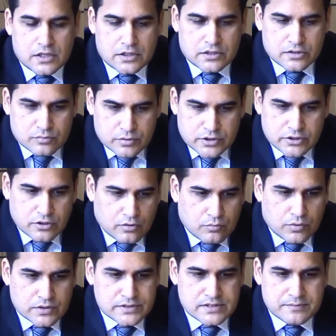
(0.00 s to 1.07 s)
You would not
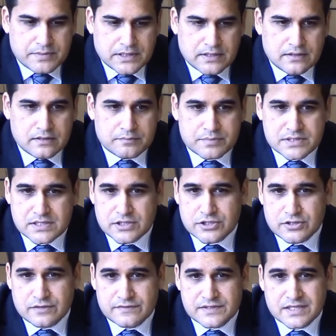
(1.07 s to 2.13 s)
want to be in the
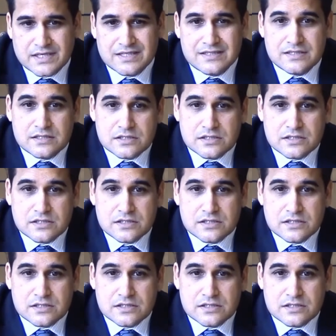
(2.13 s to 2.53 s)
position of, say,